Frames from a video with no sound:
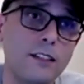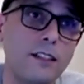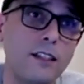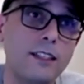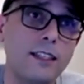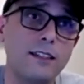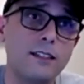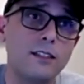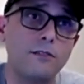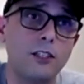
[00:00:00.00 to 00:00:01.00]
you know, to get the
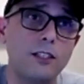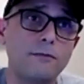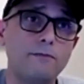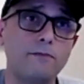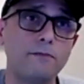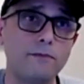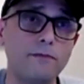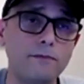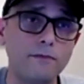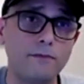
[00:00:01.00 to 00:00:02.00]
stuff done. Yeah.